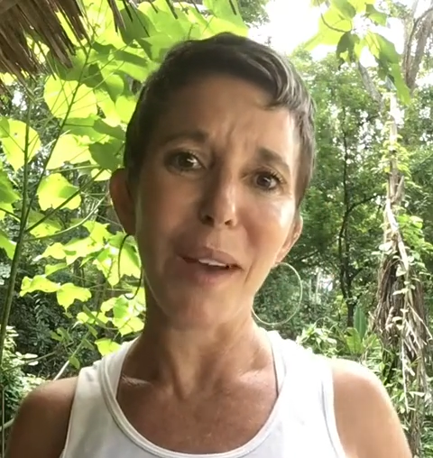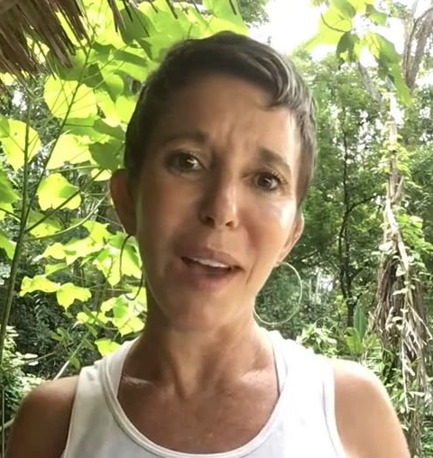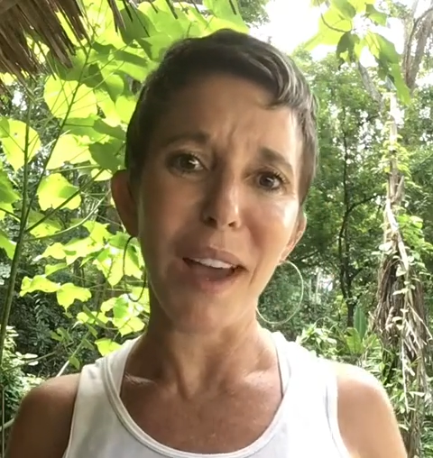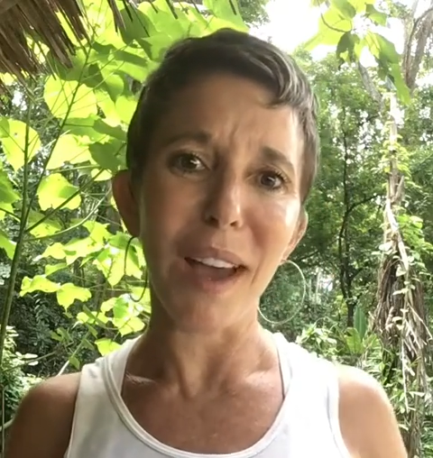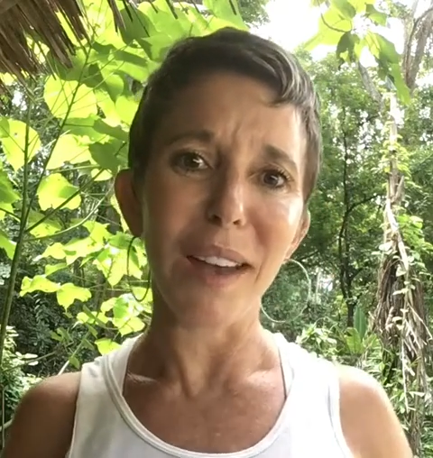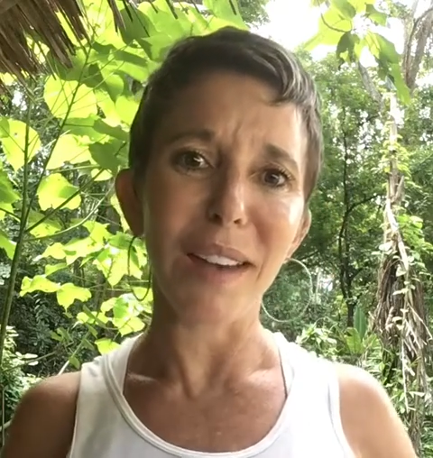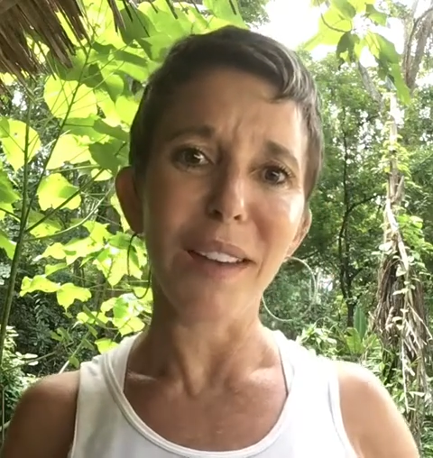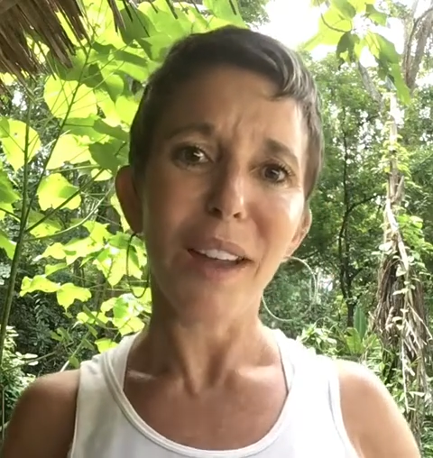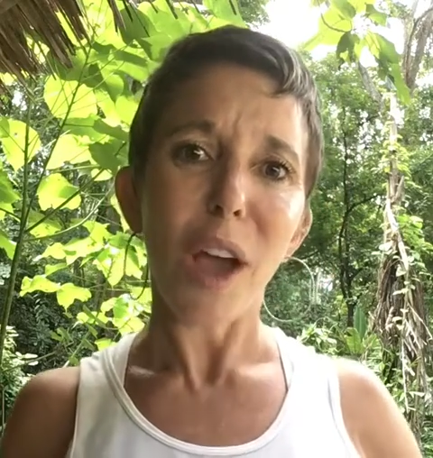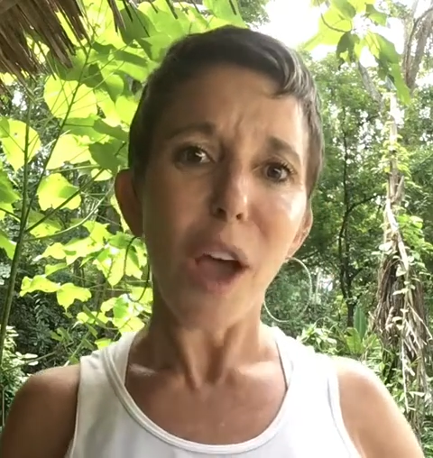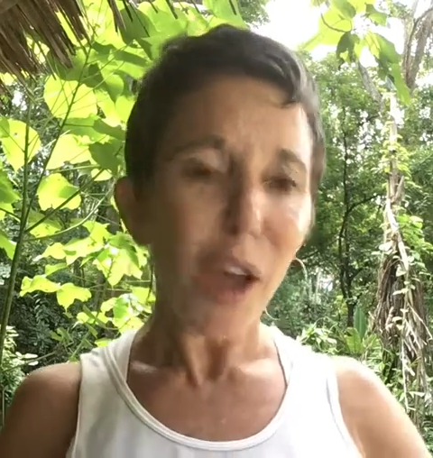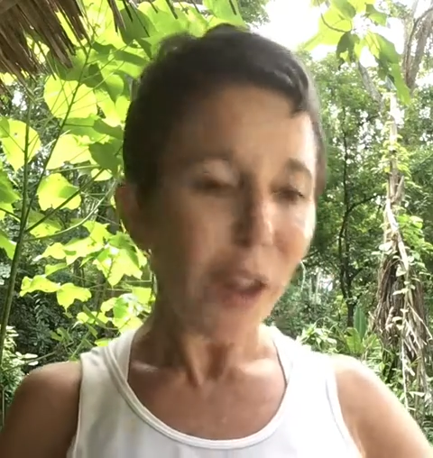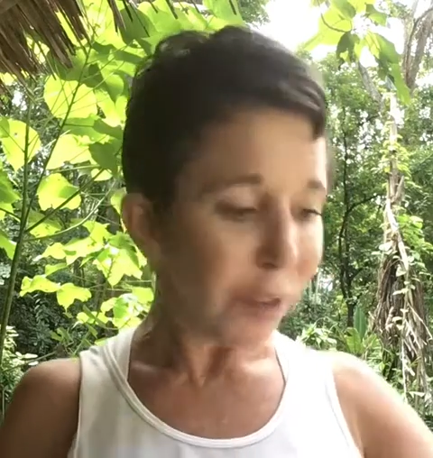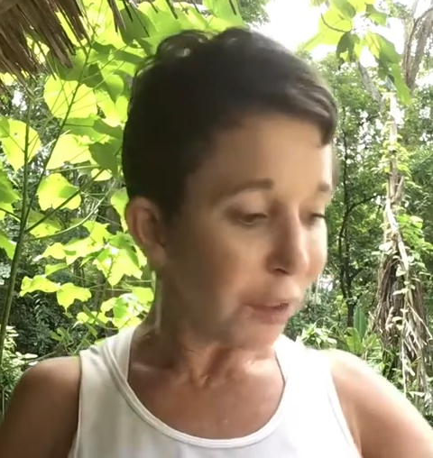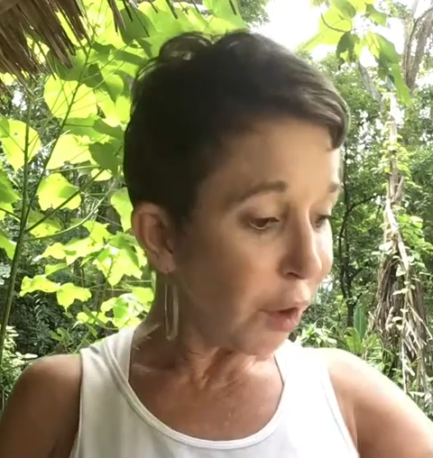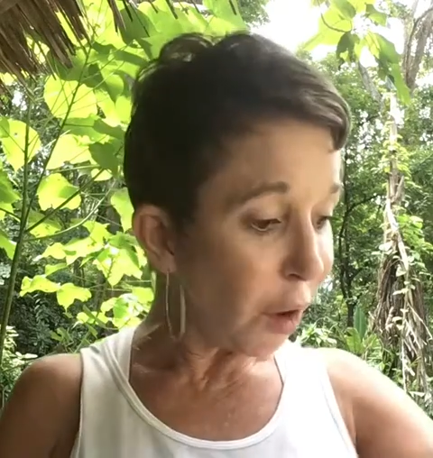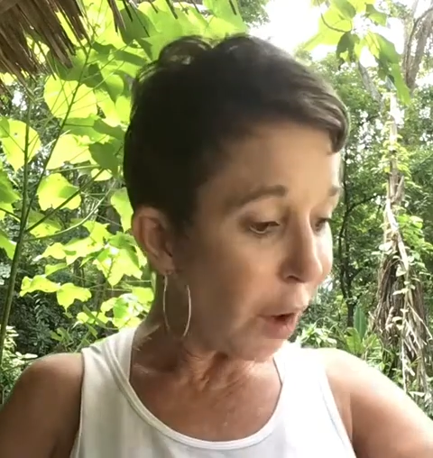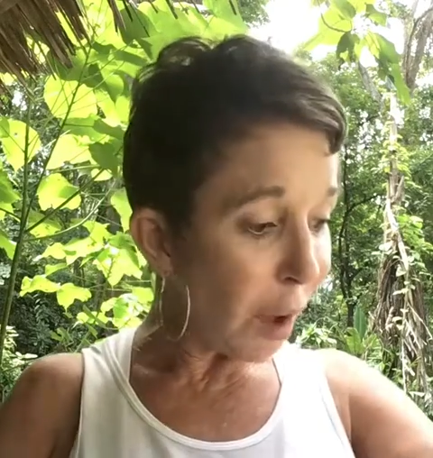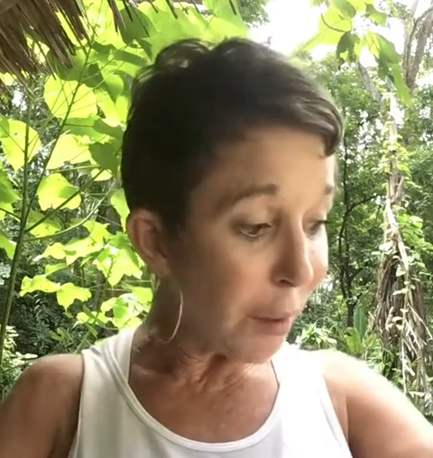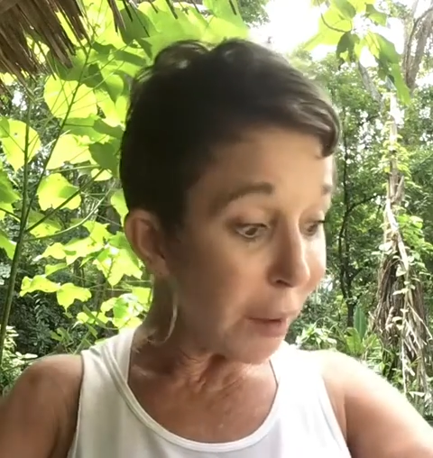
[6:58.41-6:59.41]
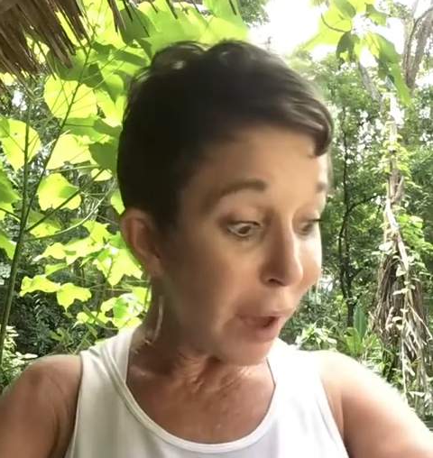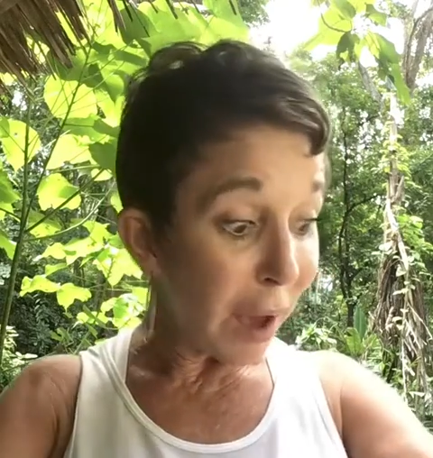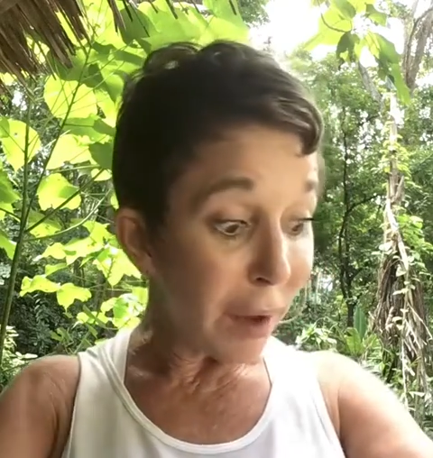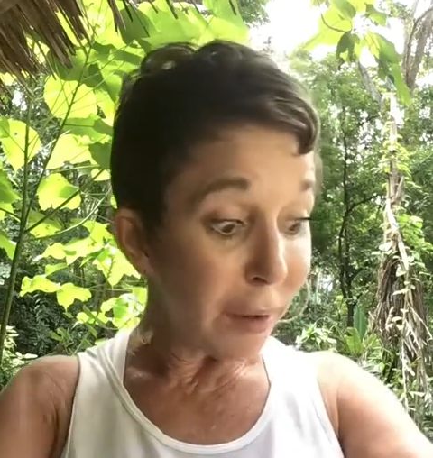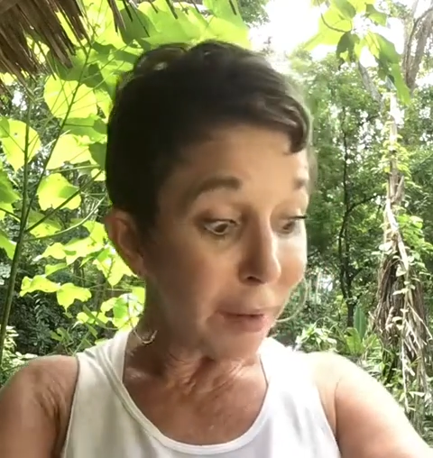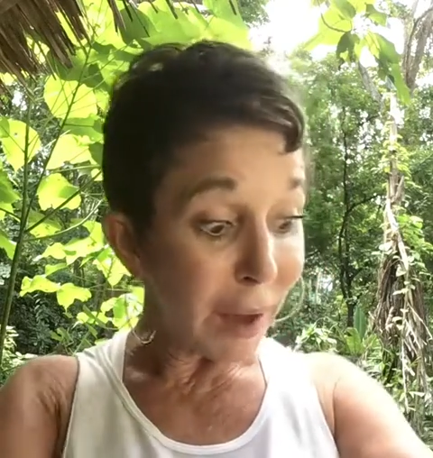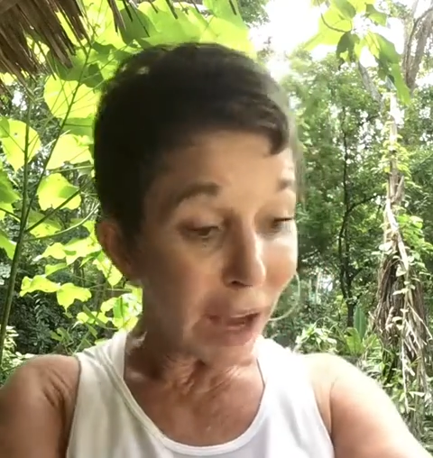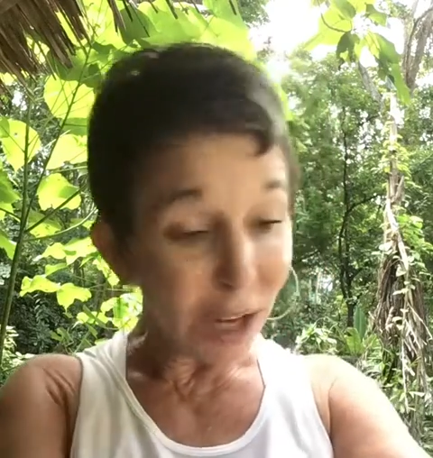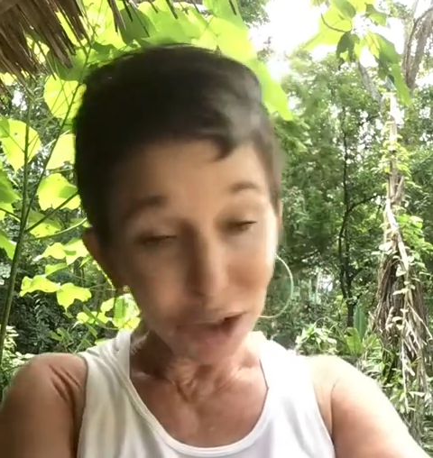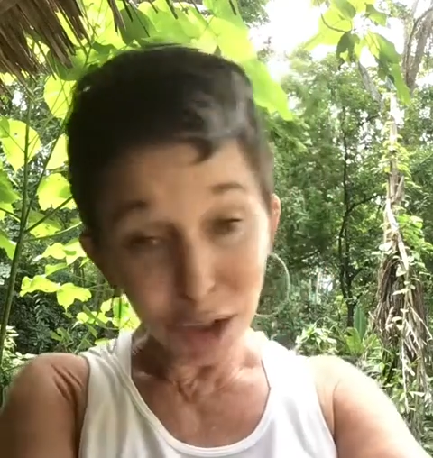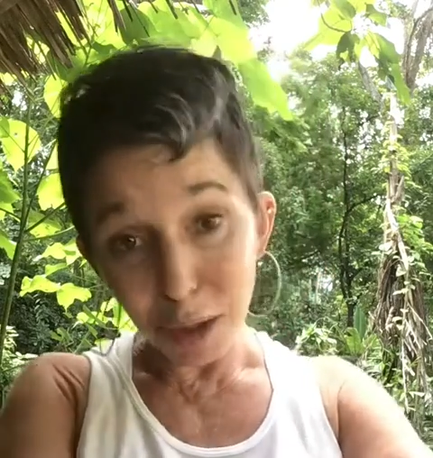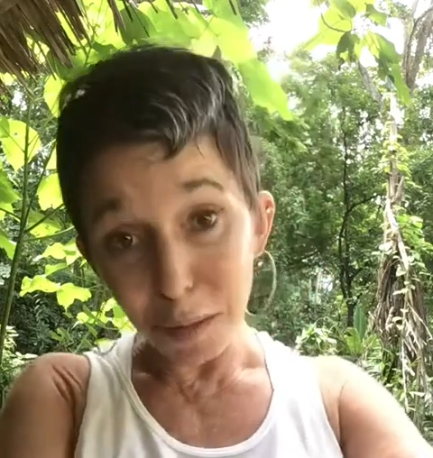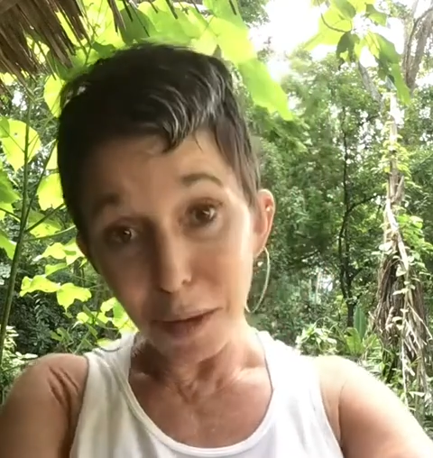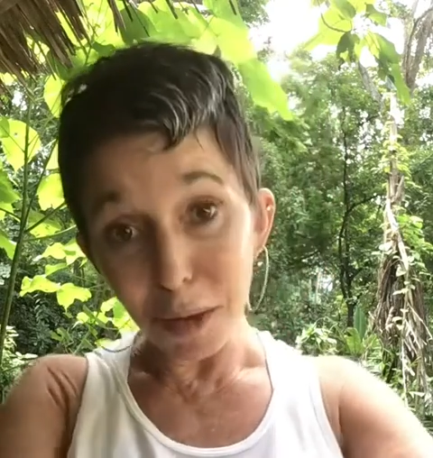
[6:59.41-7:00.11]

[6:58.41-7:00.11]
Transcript: And so I actually,